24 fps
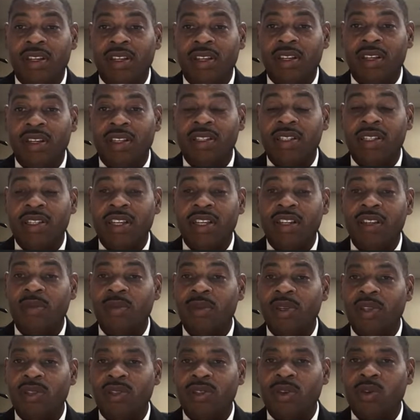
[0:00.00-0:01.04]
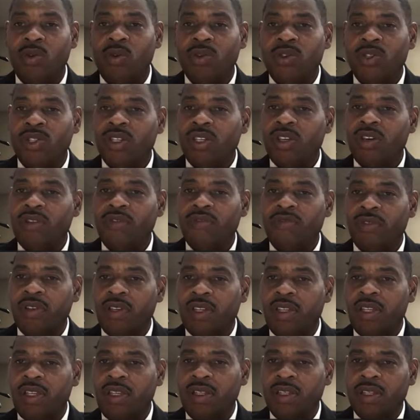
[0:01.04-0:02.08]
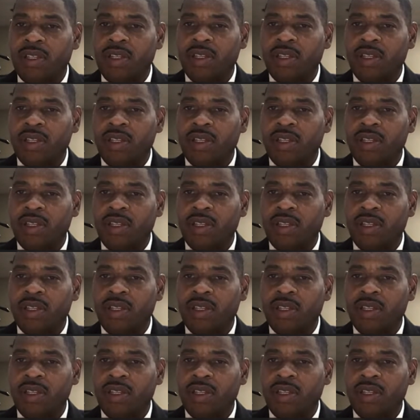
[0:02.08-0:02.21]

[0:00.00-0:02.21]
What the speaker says: because the enemy is so skillfully,